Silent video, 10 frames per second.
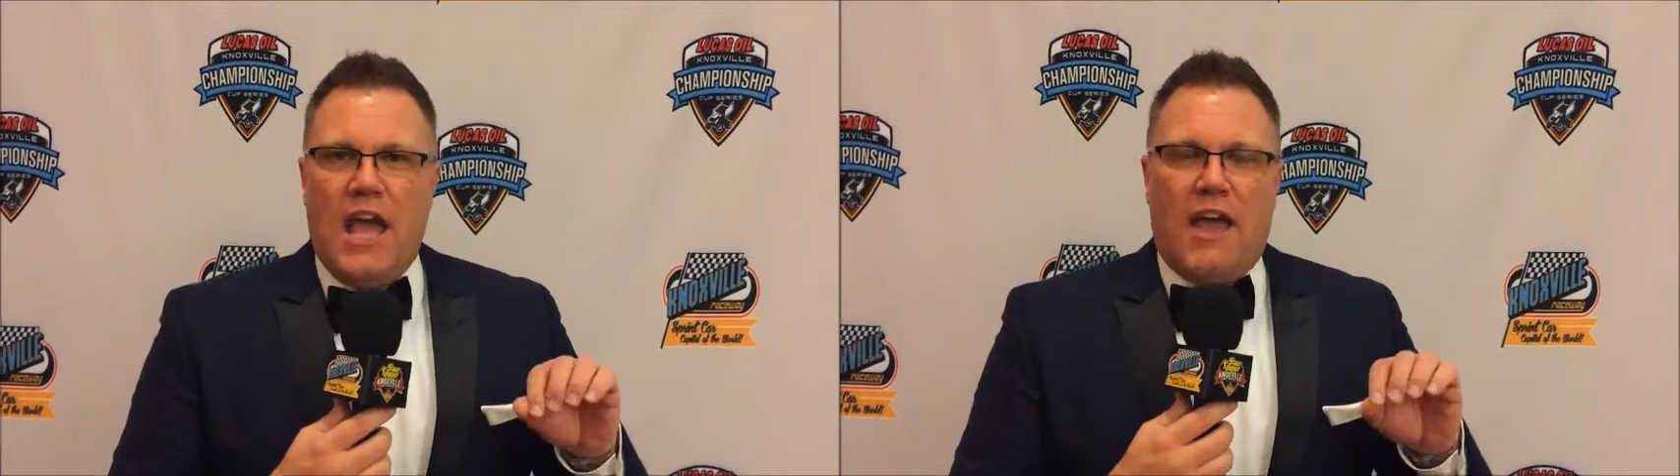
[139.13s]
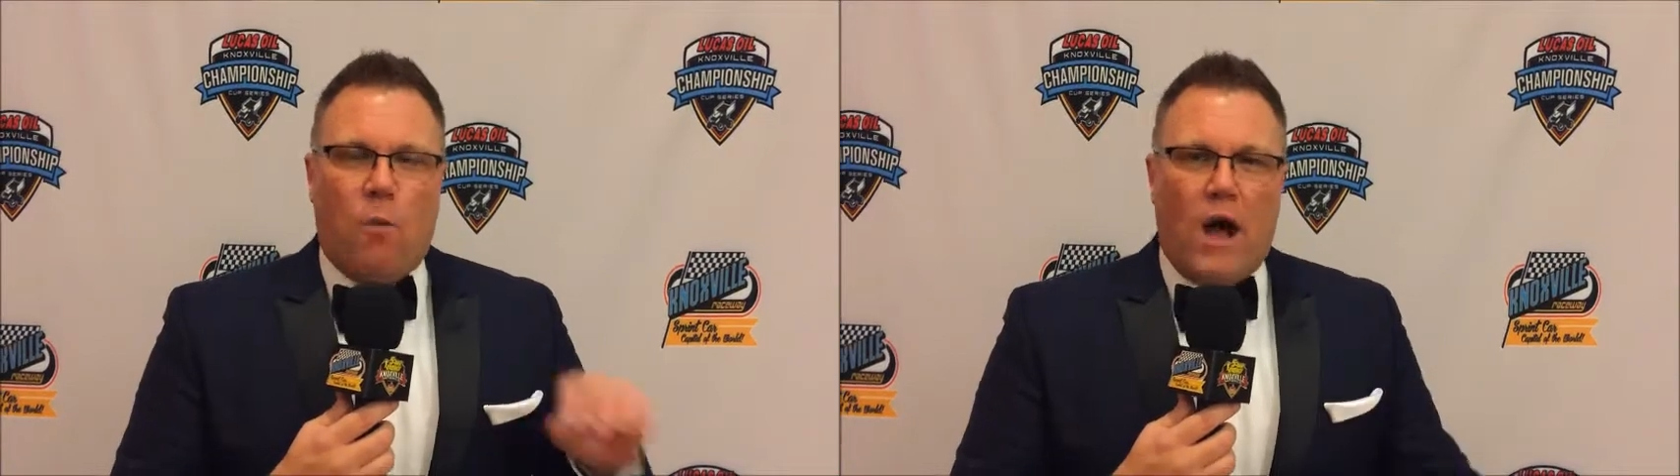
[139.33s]

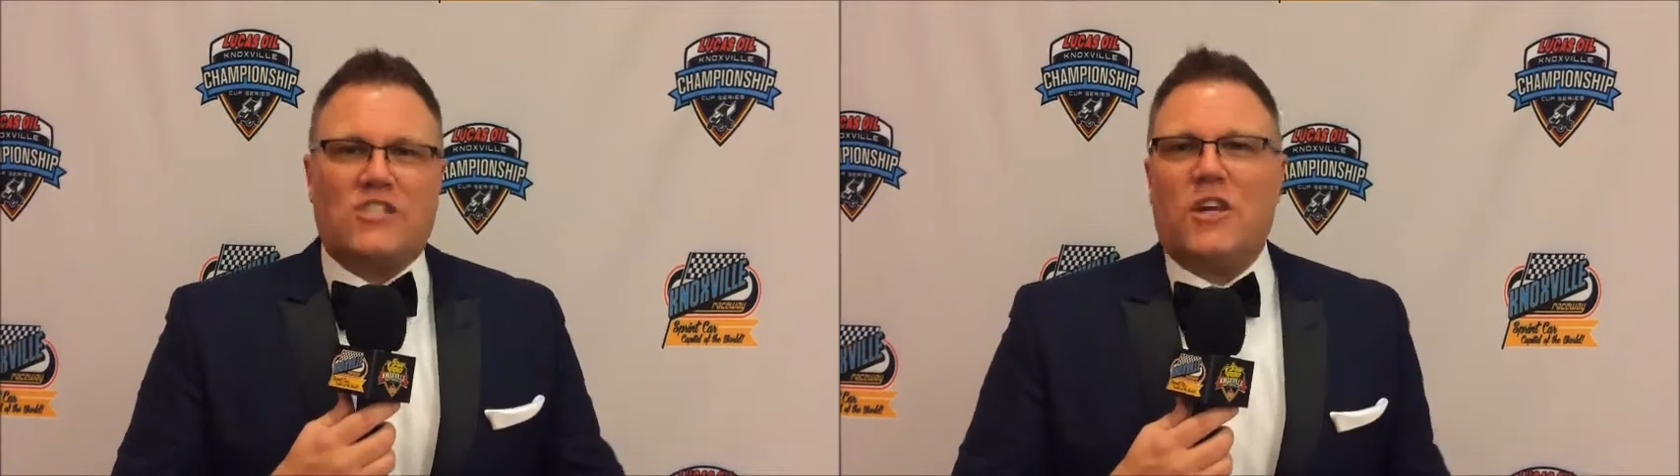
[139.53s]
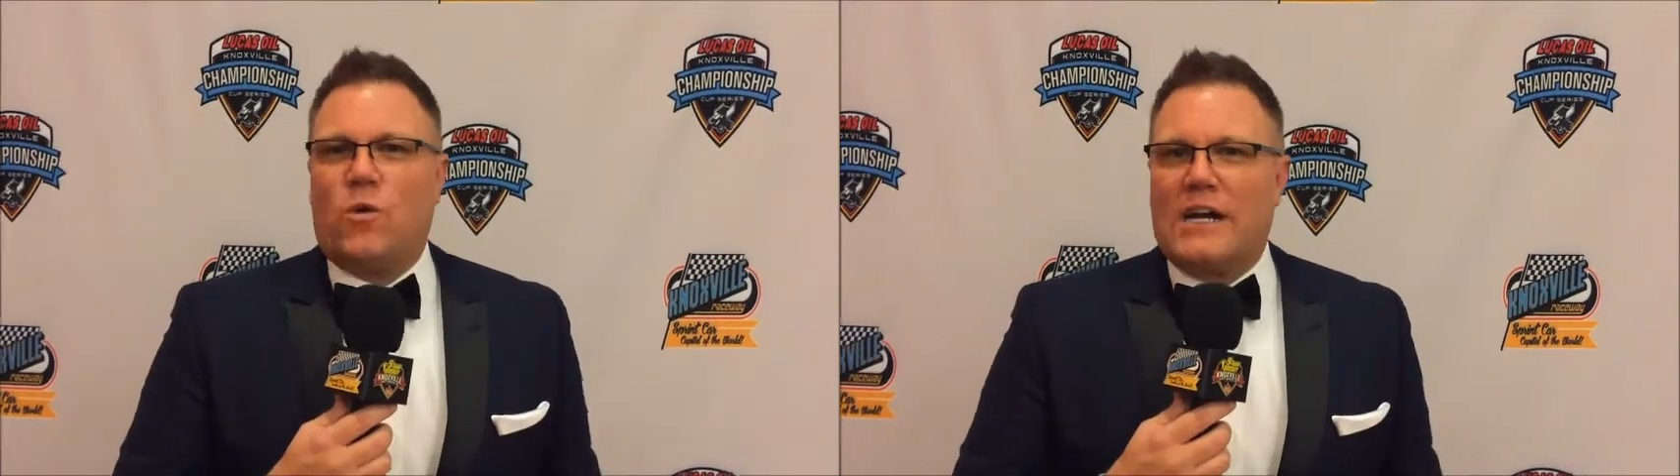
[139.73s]
and
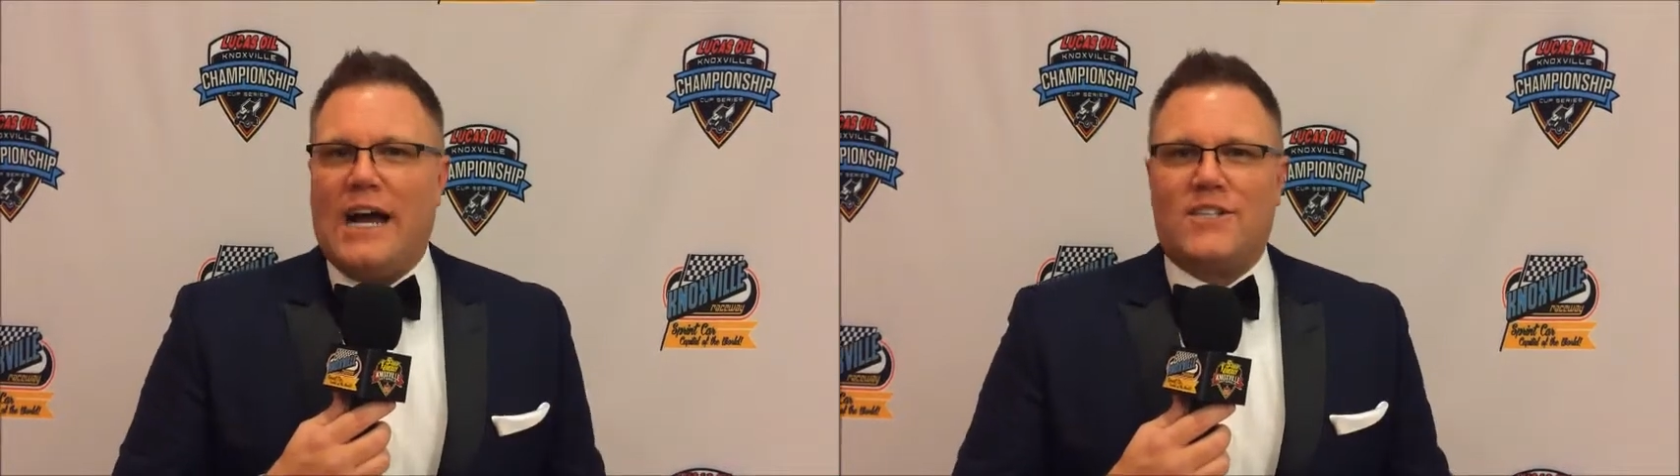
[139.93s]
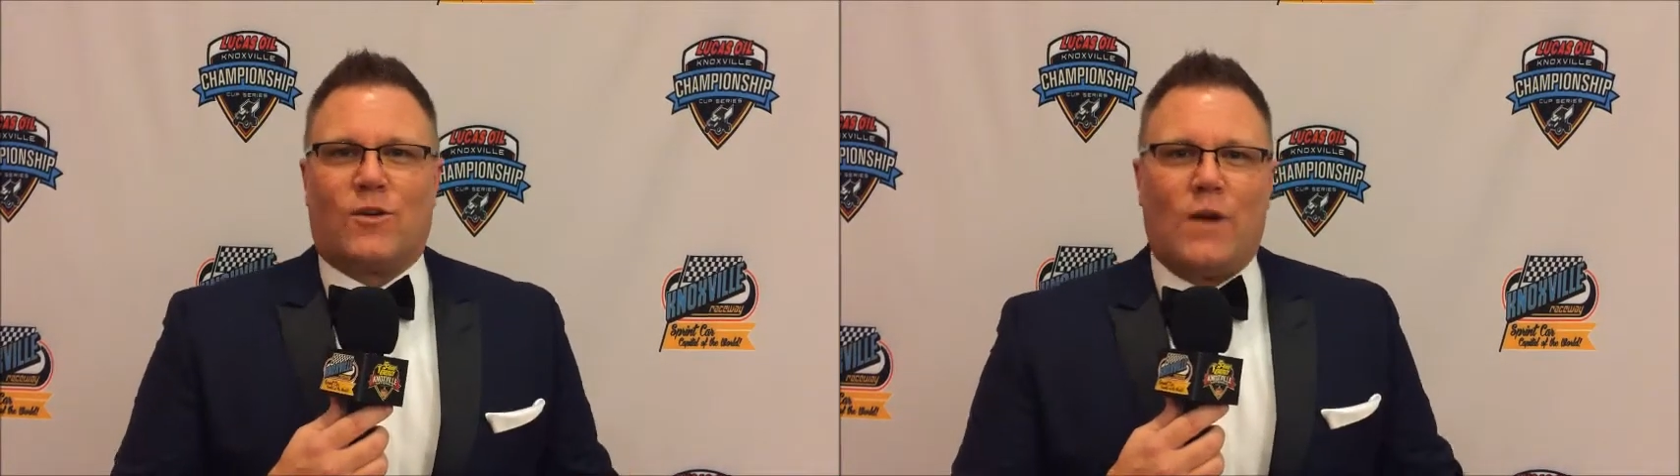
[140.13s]
watching where
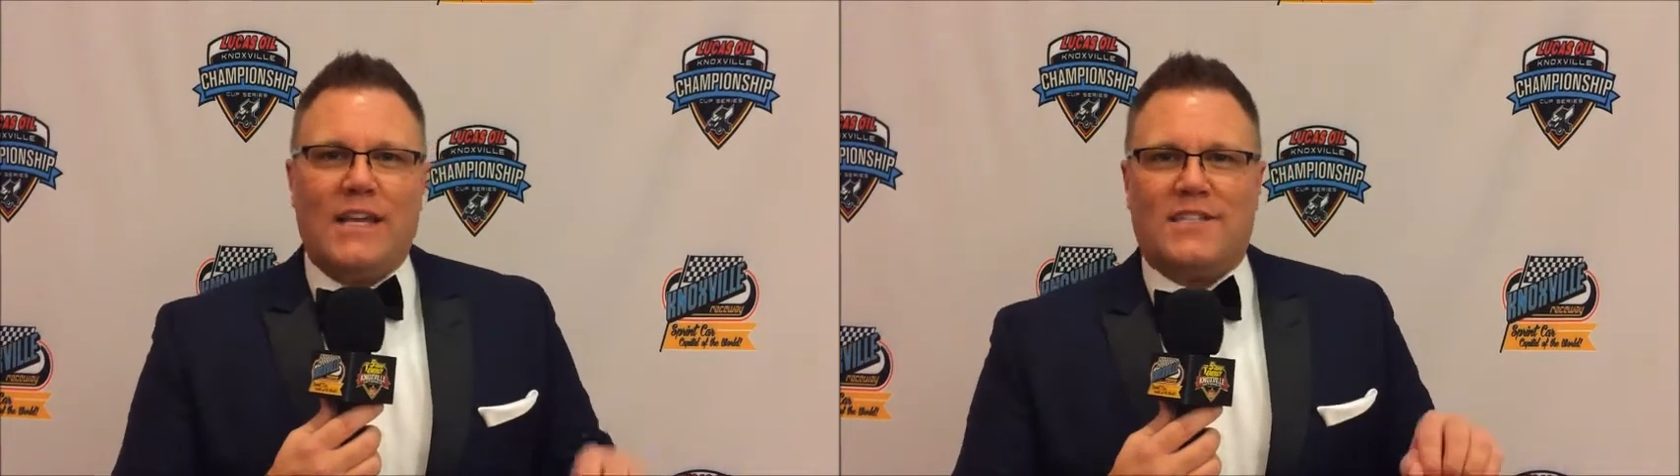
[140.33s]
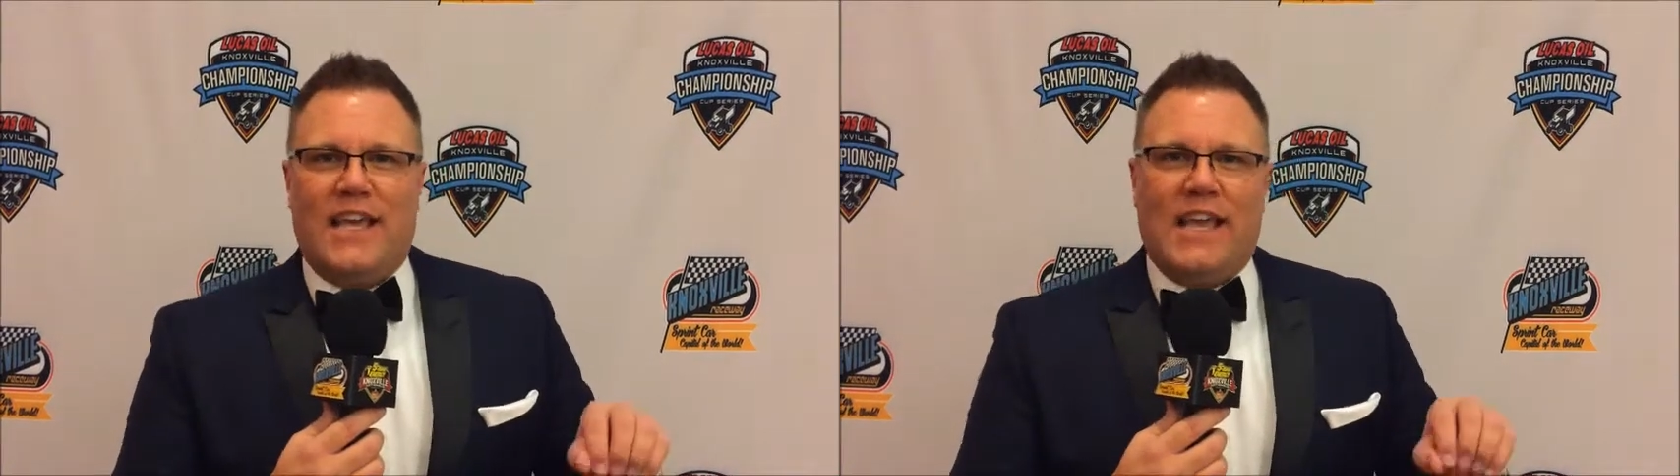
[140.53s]
guys are
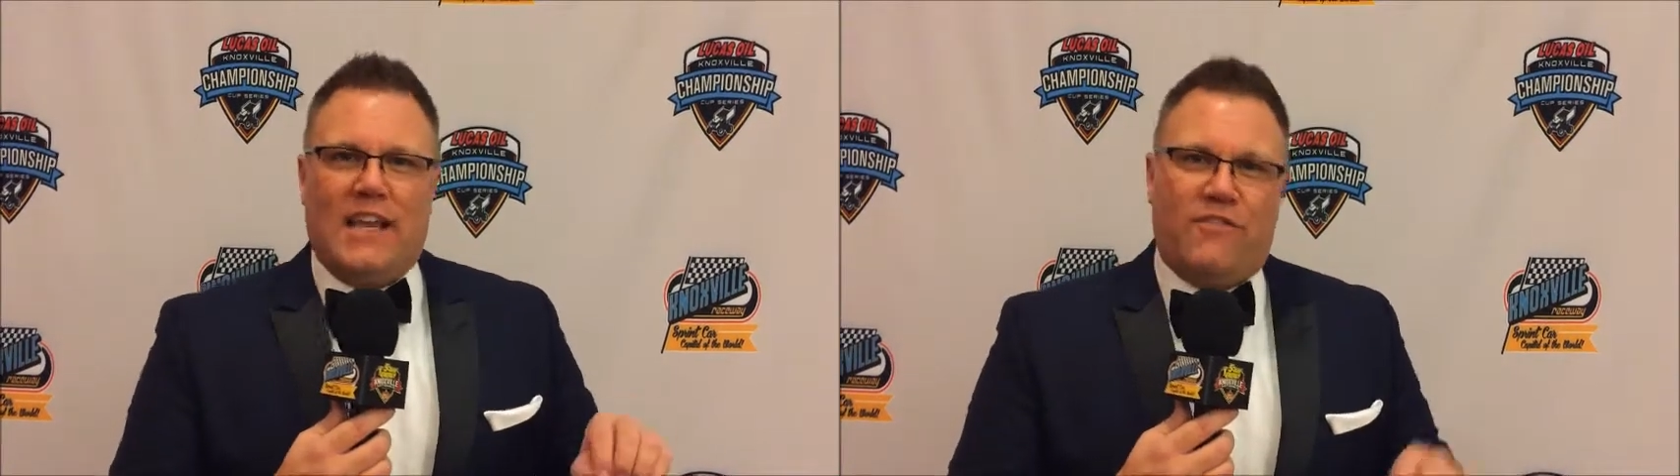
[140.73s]
racing,